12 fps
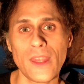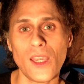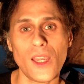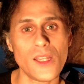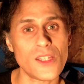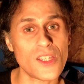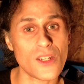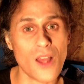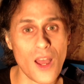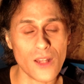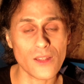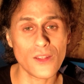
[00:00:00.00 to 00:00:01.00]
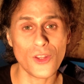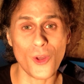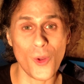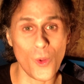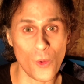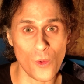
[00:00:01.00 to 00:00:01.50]
It's not the
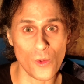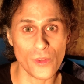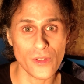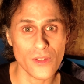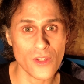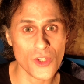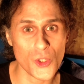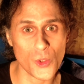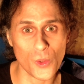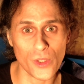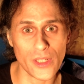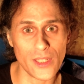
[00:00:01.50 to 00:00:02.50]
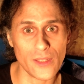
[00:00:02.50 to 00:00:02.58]
whole story.